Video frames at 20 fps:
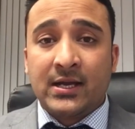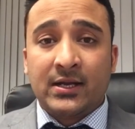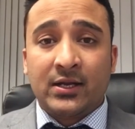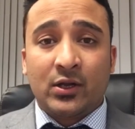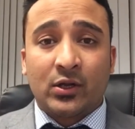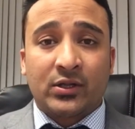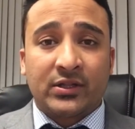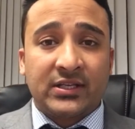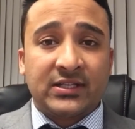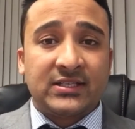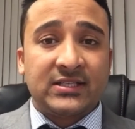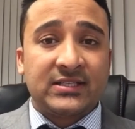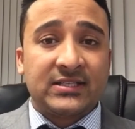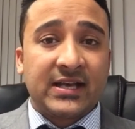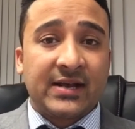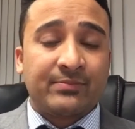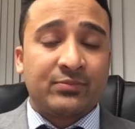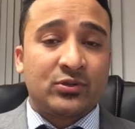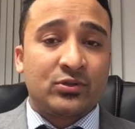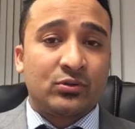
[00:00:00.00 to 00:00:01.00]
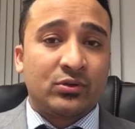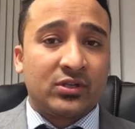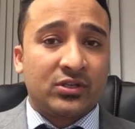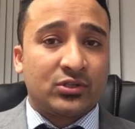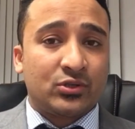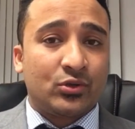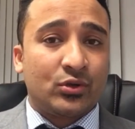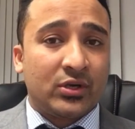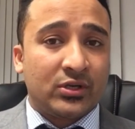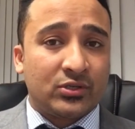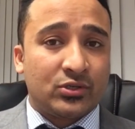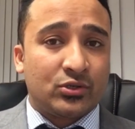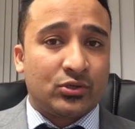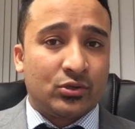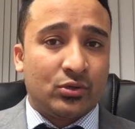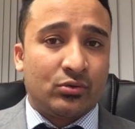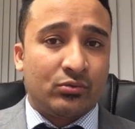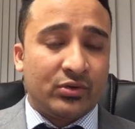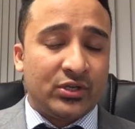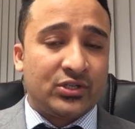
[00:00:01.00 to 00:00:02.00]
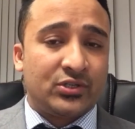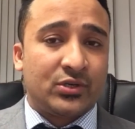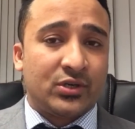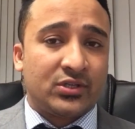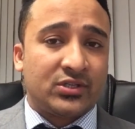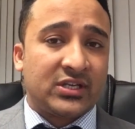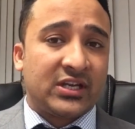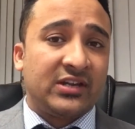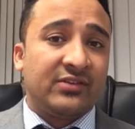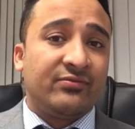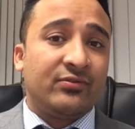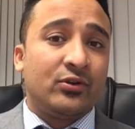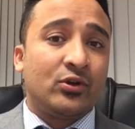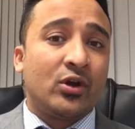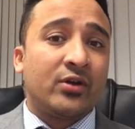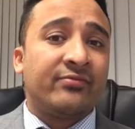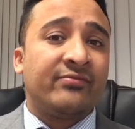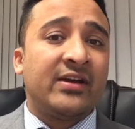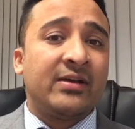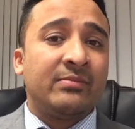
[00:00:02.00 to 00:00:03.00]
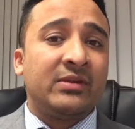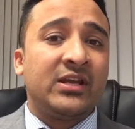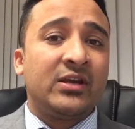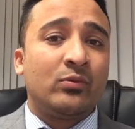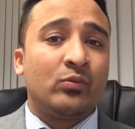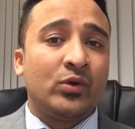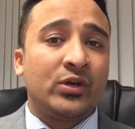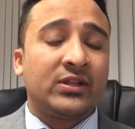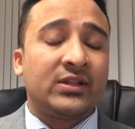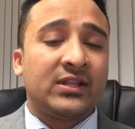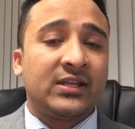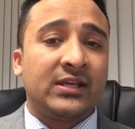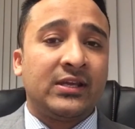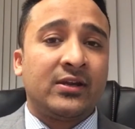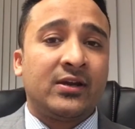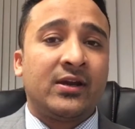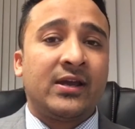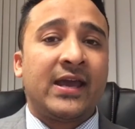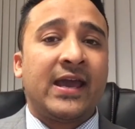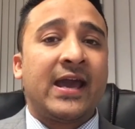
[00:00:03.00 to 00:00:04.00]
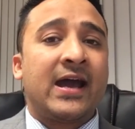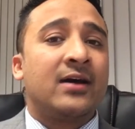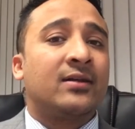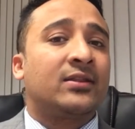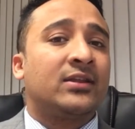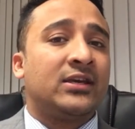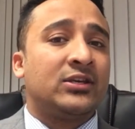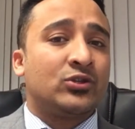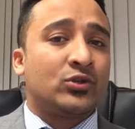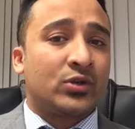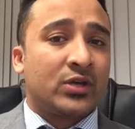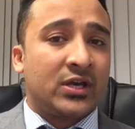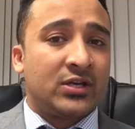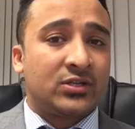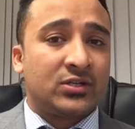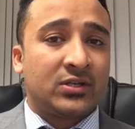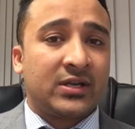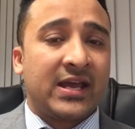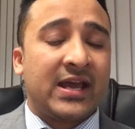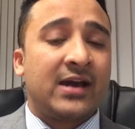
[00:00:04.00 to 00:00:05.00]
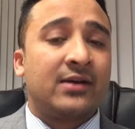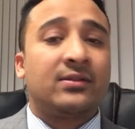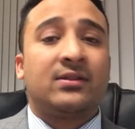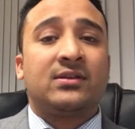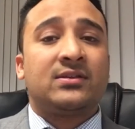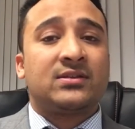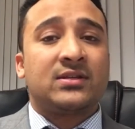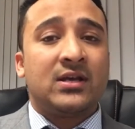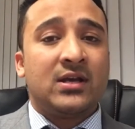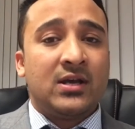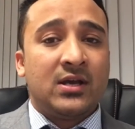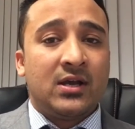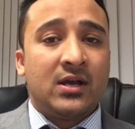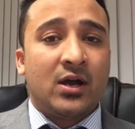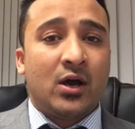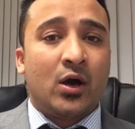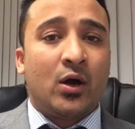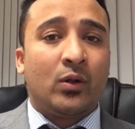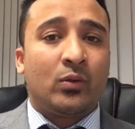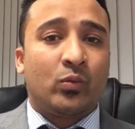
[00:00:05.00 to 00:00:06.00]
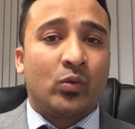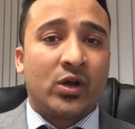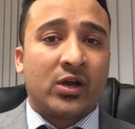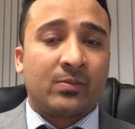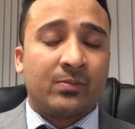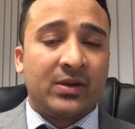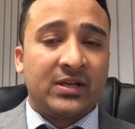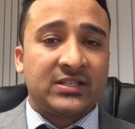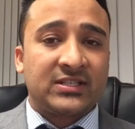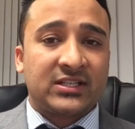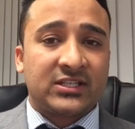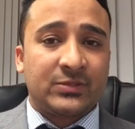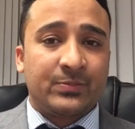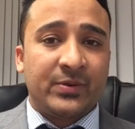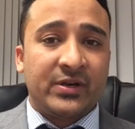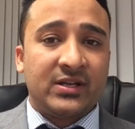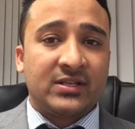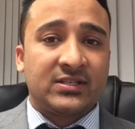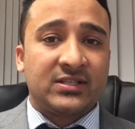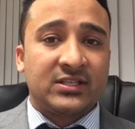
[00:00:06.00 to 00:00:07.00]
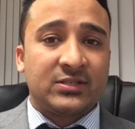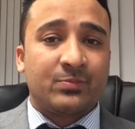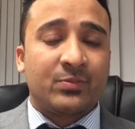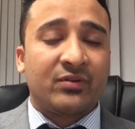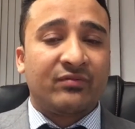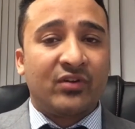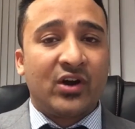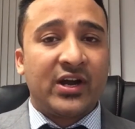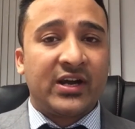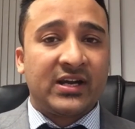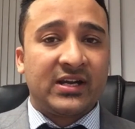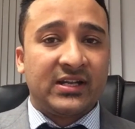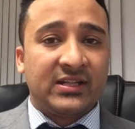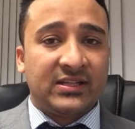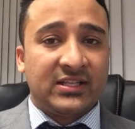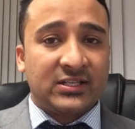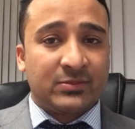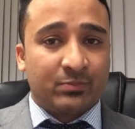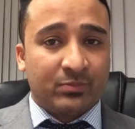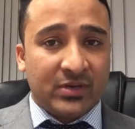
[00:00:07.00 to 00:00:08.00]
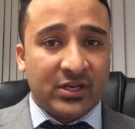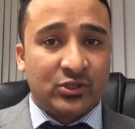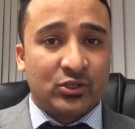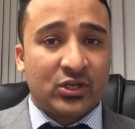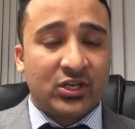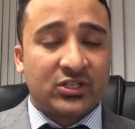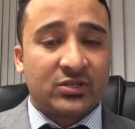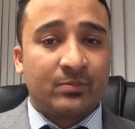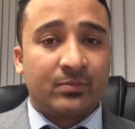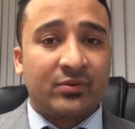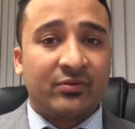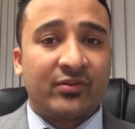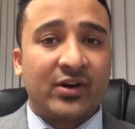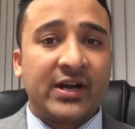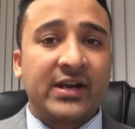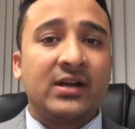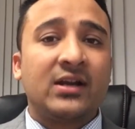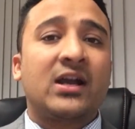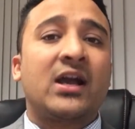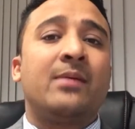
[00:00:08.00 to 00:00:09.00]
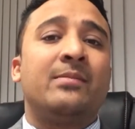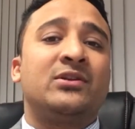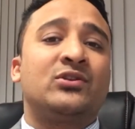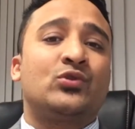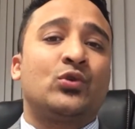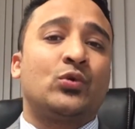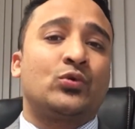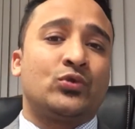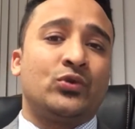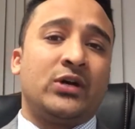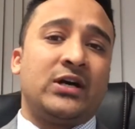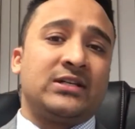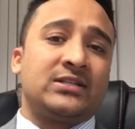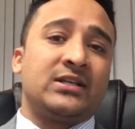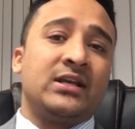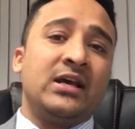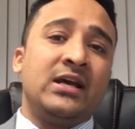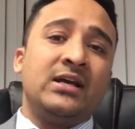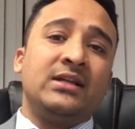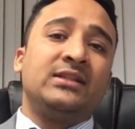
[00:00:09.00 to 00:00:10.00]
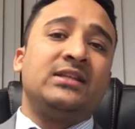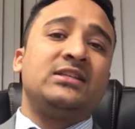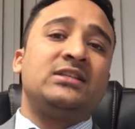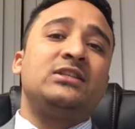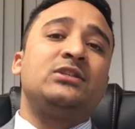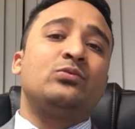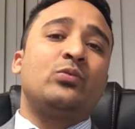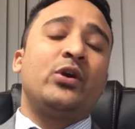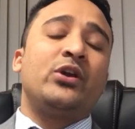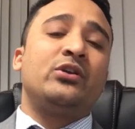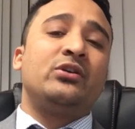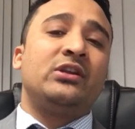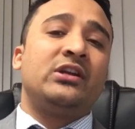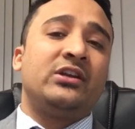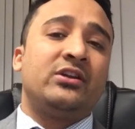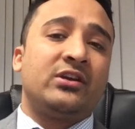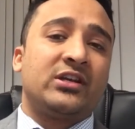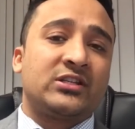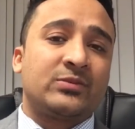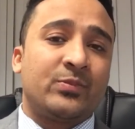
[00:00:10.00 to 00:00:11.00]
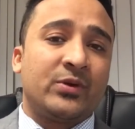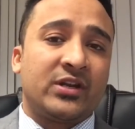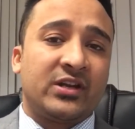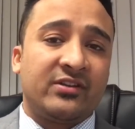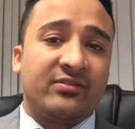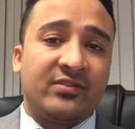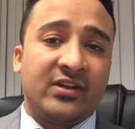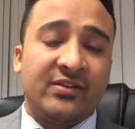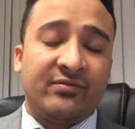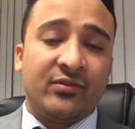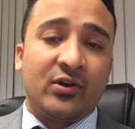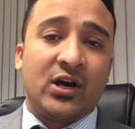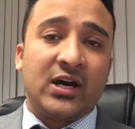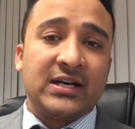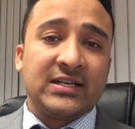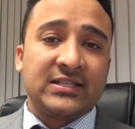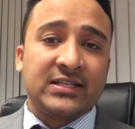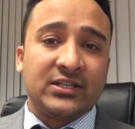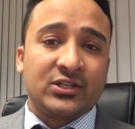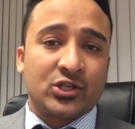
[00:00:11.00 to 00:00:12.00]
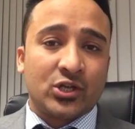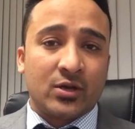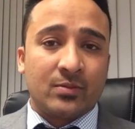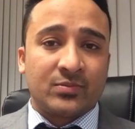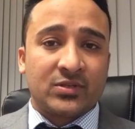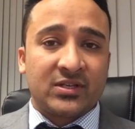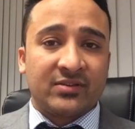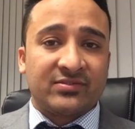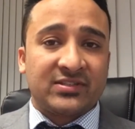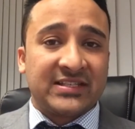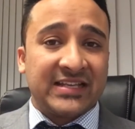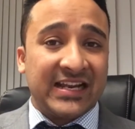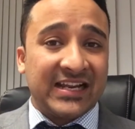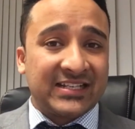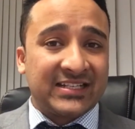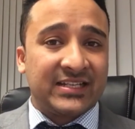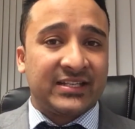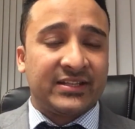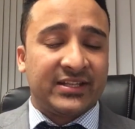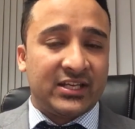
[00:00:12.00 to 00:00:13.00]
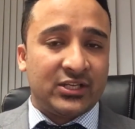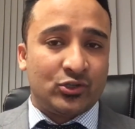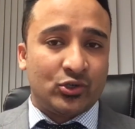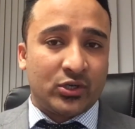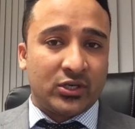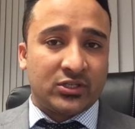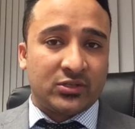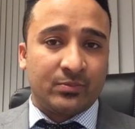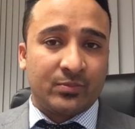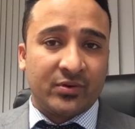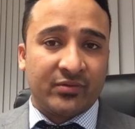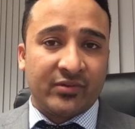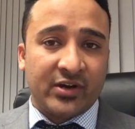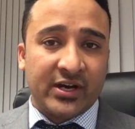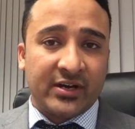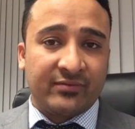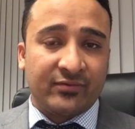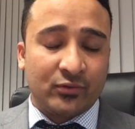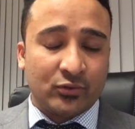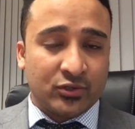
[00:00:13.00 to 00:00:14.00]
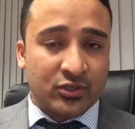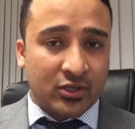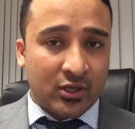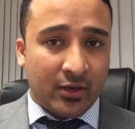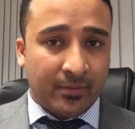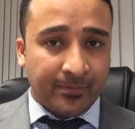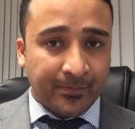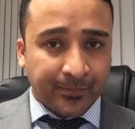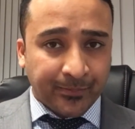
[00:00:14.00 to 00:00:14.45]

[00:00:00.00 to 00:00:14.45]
Look, this is up to the student to do research, and if you're not familiar with how the education, how this whole workplace experience is provided in this education provider, come and talk to us. This is where you need expert advice in terms of selecting the education provider, full stop.